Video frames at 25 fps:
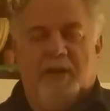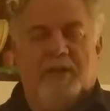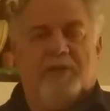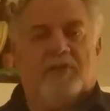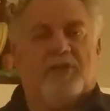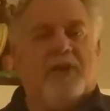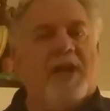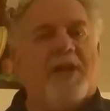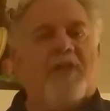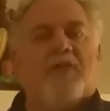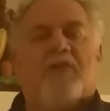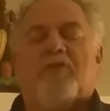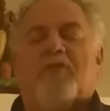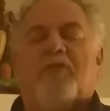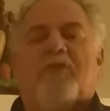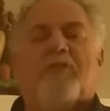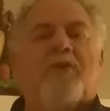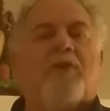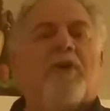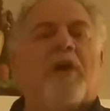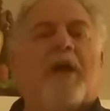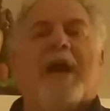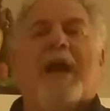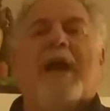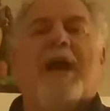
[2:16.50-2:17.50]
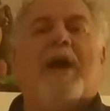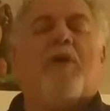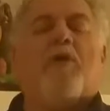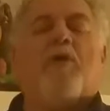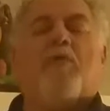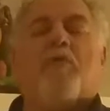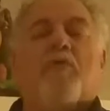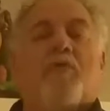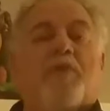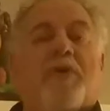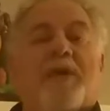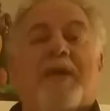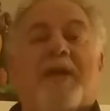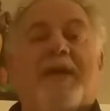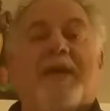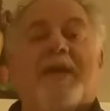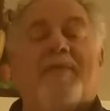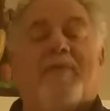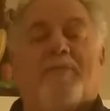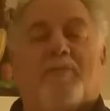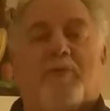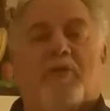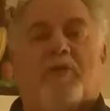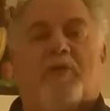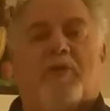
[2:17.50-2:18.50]
changes in how
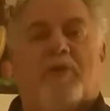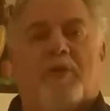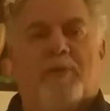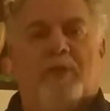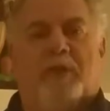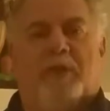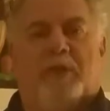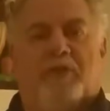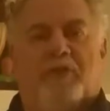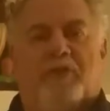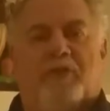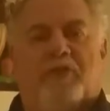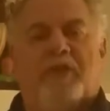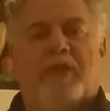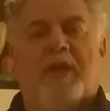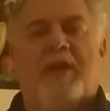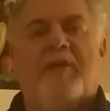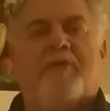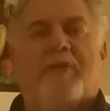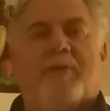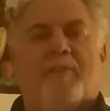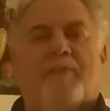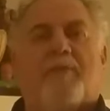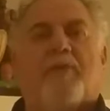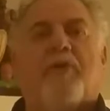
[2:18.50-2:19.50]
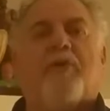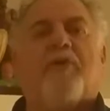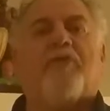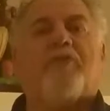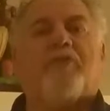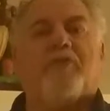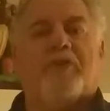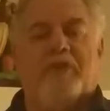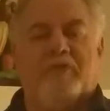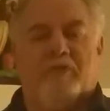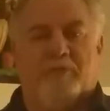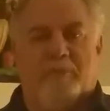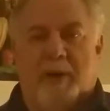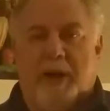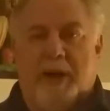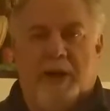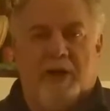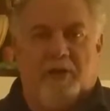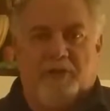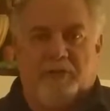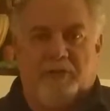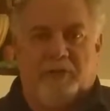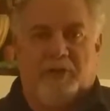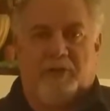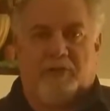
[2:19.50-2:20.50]
we conceive and perceive
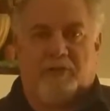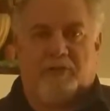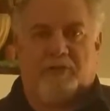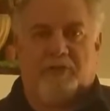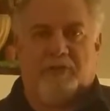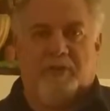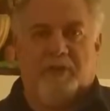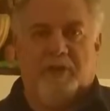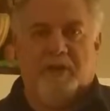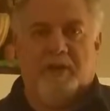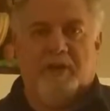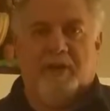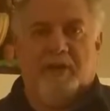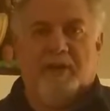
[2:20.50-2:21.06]
politics,